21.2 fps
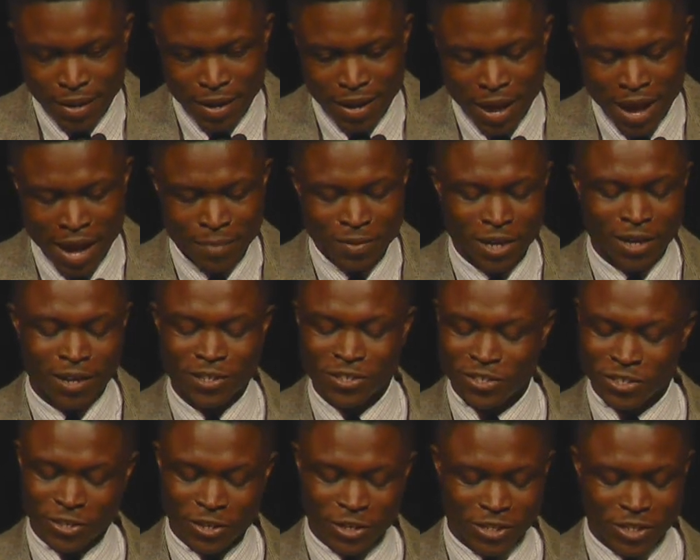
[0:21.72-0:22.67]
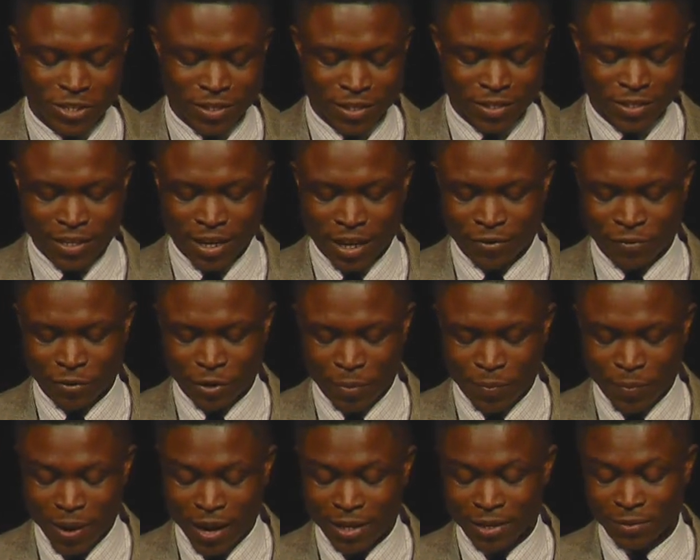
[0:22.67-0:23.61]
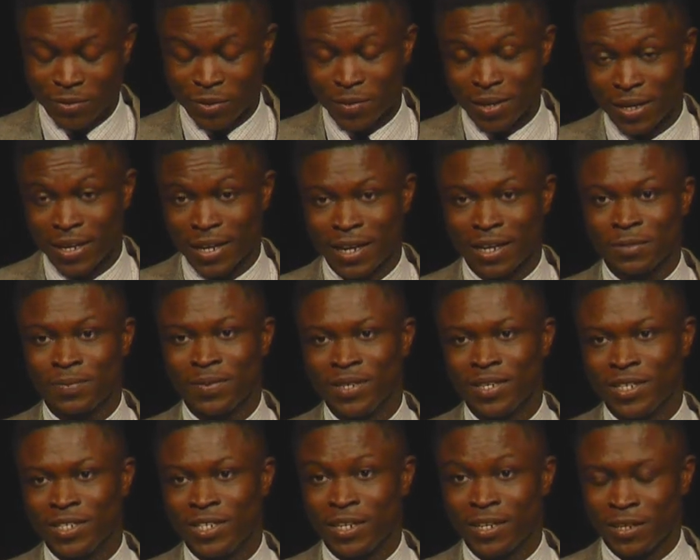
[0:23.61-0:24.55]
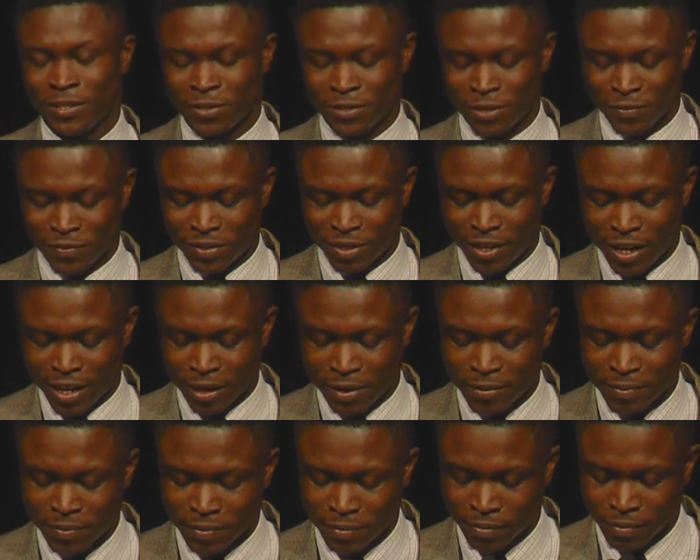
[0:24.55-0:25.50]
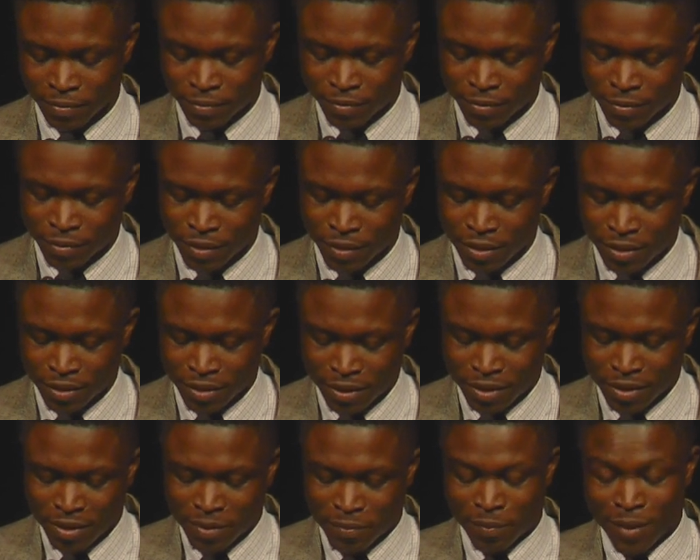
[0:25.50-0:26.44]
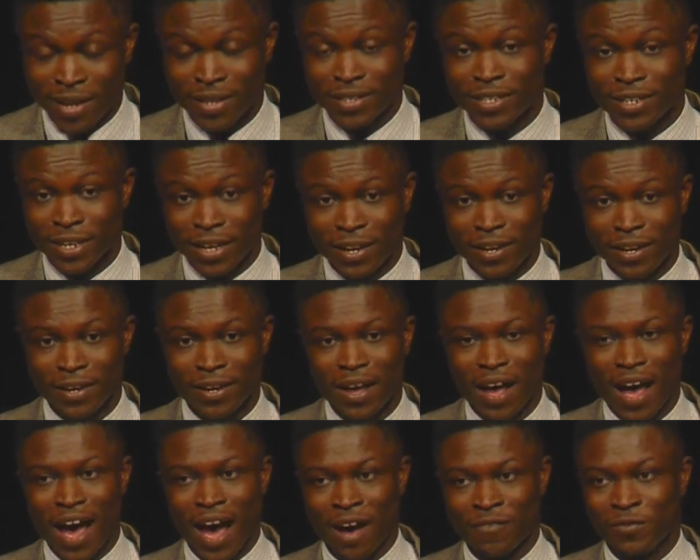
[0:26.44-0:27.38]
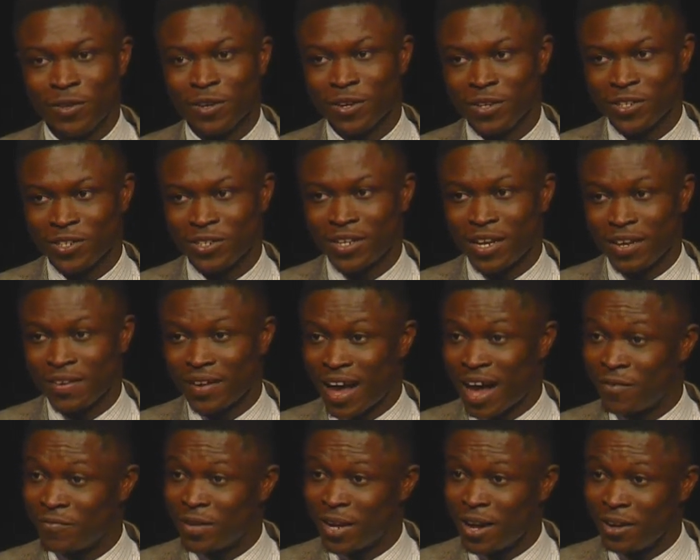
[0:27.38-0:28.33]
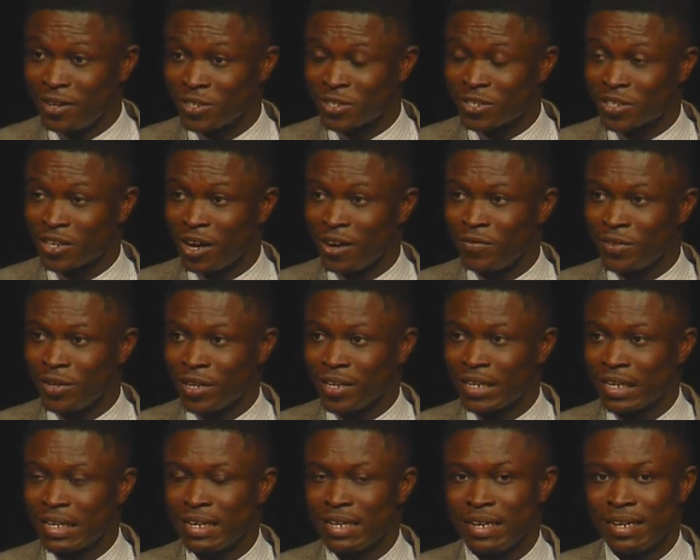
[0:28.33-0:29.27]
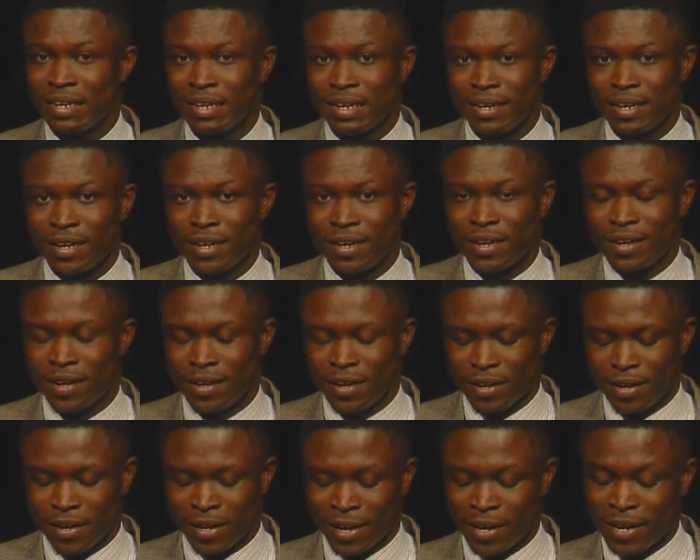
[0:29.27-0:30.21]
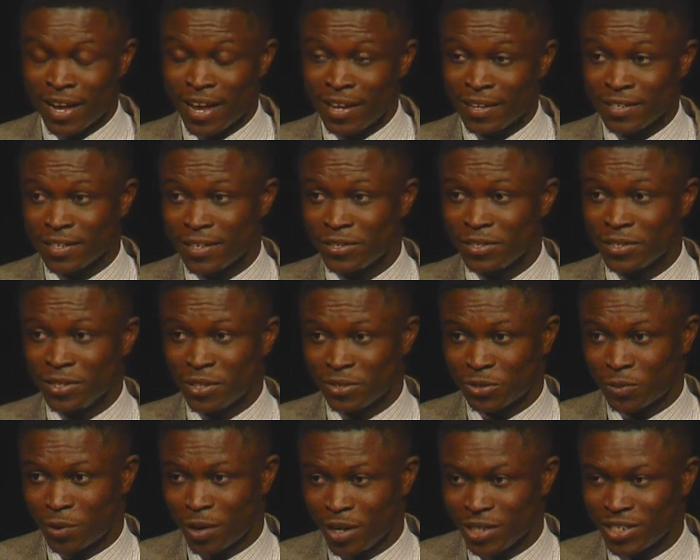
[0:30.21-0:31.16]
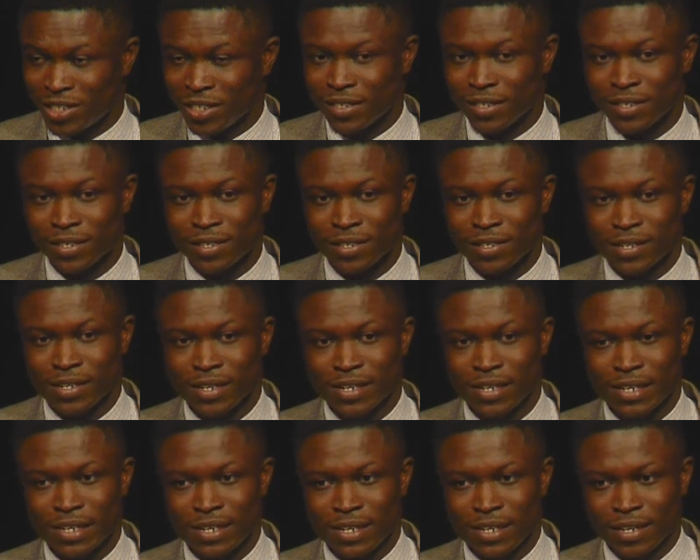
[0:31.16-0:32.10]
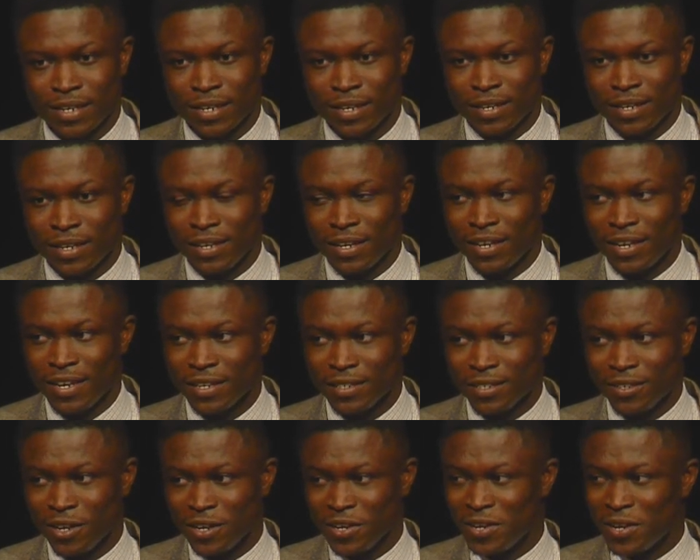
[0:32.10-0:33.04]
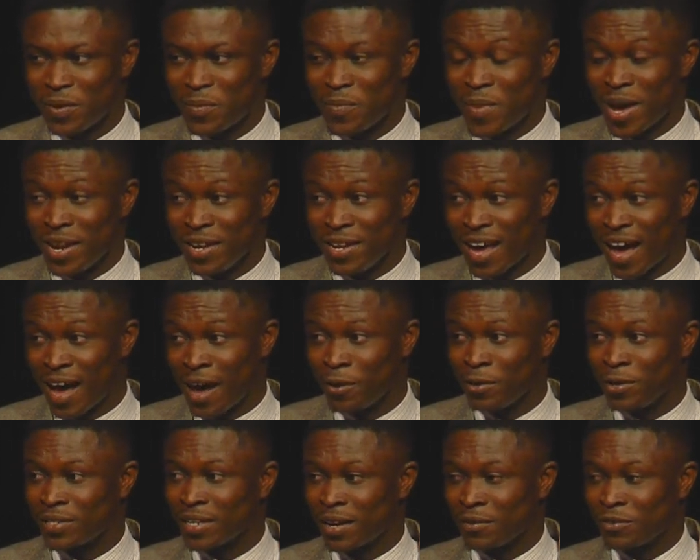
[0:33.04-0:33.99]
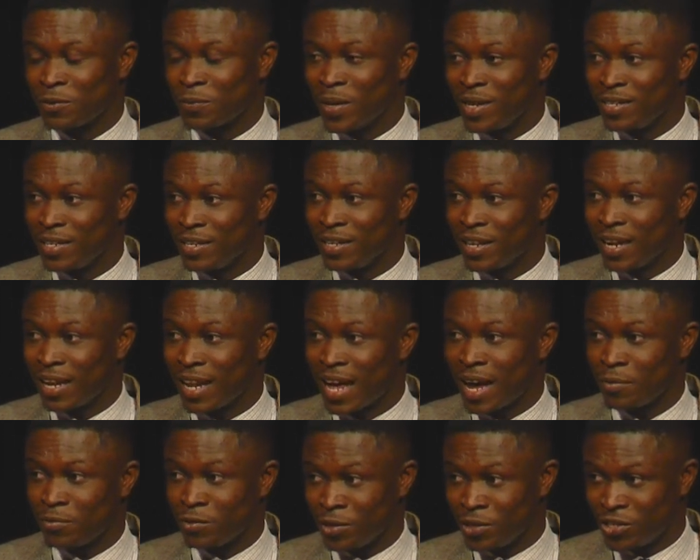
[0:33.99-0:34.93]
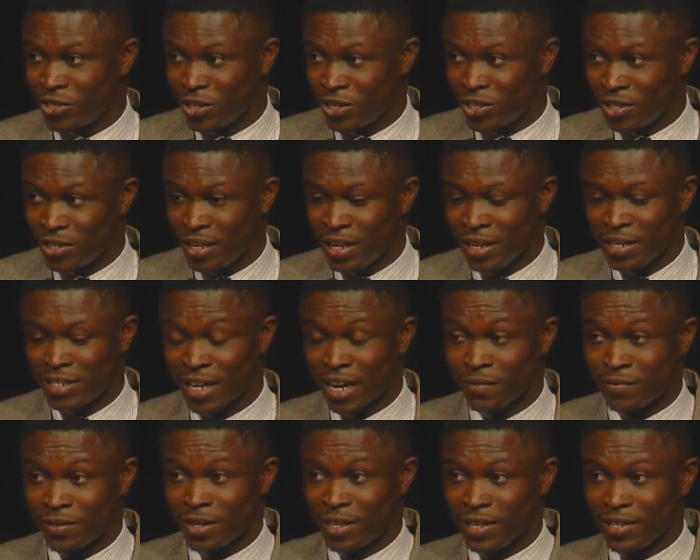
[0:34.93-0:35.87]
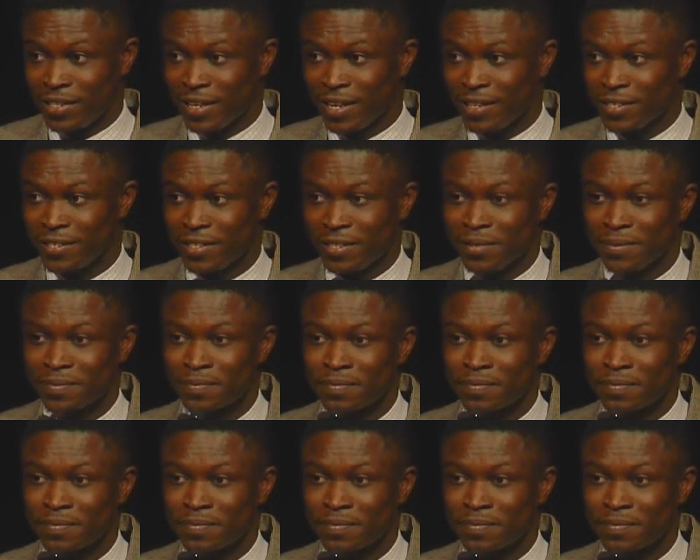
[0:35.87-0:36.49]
I began searching inside for a past moment that has been the genesis of today. Months later, I've now discovered that the answer to this question is not in the many hours I've spent in the lab researching HIV latency,